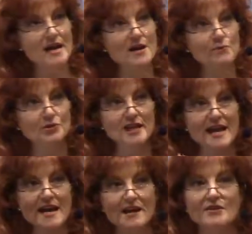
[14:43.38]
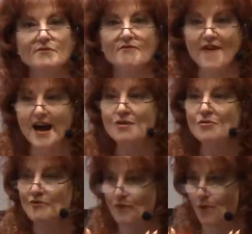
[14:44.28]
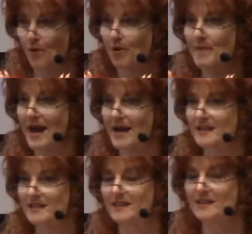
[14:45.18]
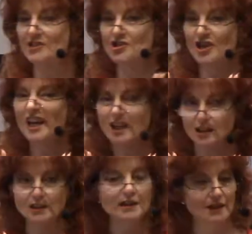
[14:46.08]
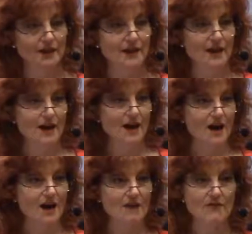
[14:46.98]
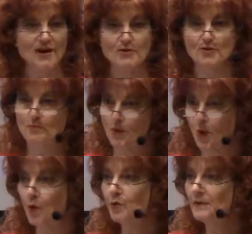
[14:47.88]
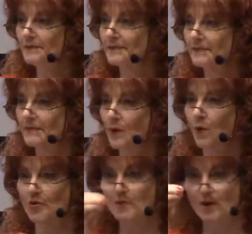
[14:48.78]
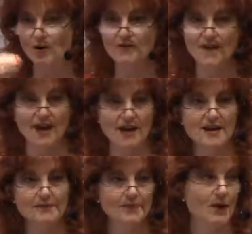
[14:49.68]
it will take the final form as the gel of either the bowl or the parfait,